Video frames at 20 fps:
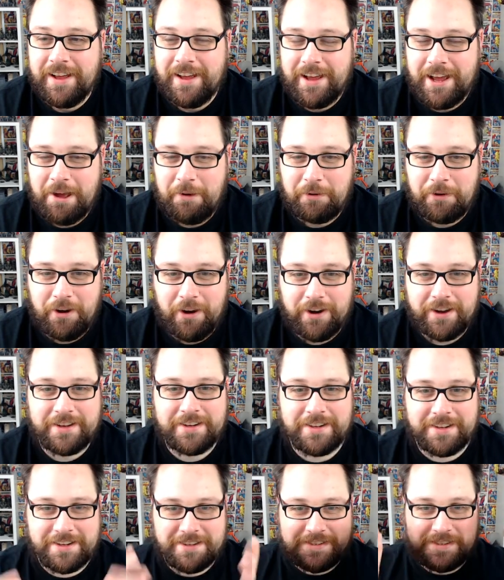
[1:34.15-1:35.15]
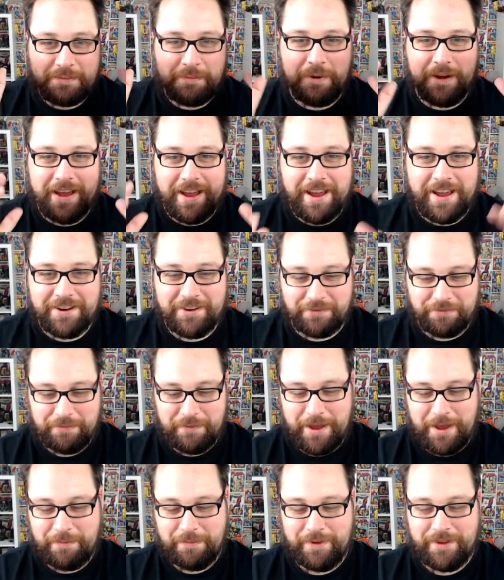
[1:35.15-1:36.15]
I've got ideas in my head of
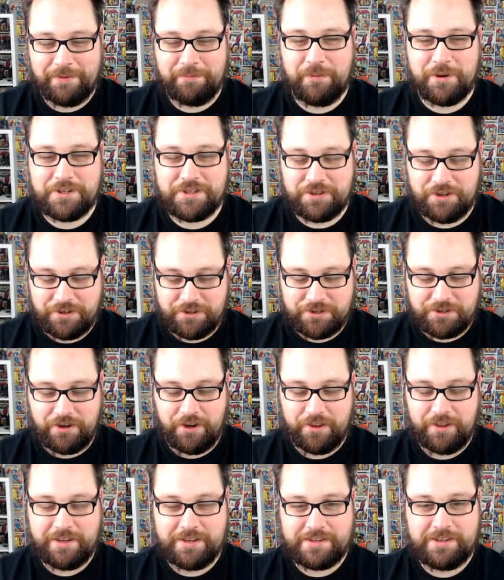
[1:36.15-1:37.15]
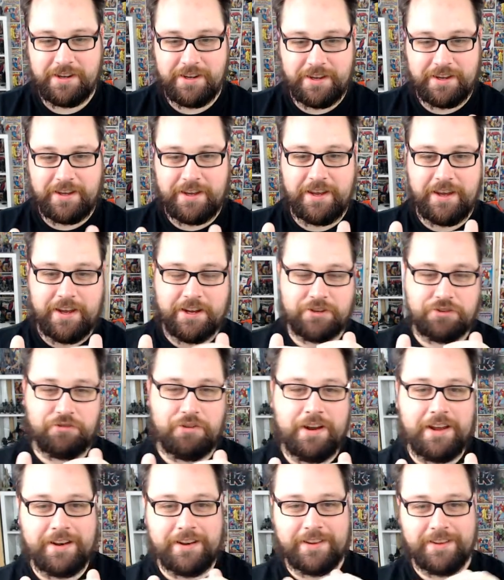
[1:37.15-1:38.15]
maybe my son's got this
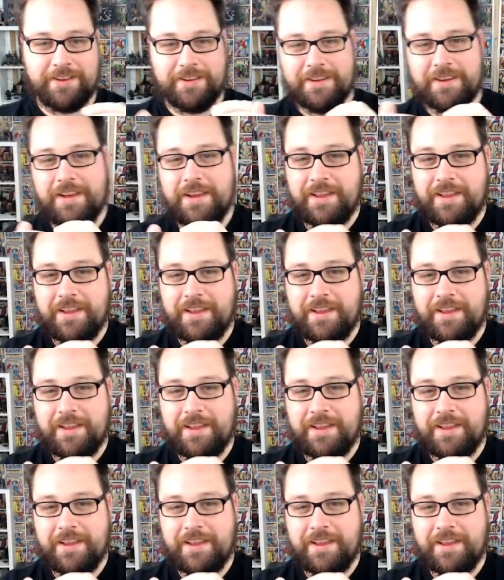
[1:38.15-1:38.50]
trailer.